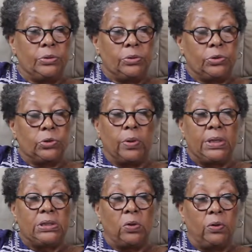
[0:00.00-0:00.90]

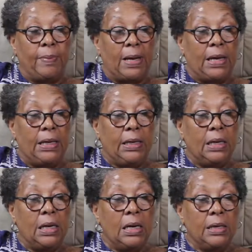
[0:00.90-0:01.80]
story told by
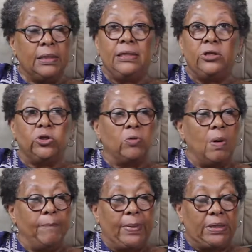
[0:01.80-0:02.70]
the
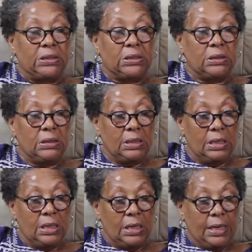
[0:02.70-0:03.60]
trumpet.
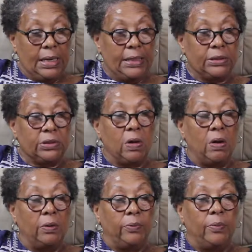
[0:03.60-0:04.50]
It's
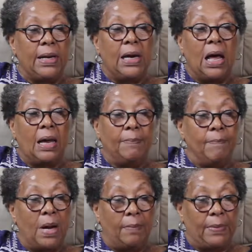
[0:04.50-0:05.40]
called Red Hot
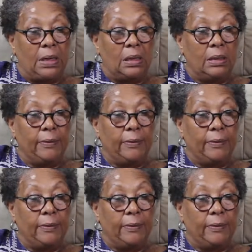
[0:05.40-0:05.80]
Mama.